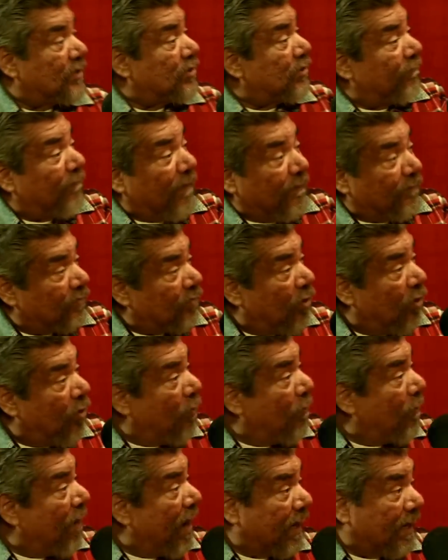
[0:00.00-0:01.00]
you've ever, oh
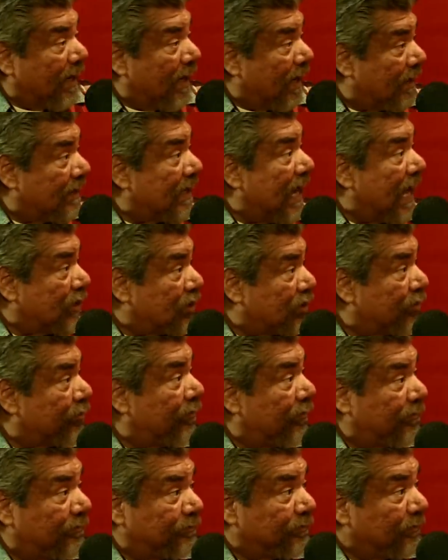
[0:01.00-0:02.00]
my God, natural.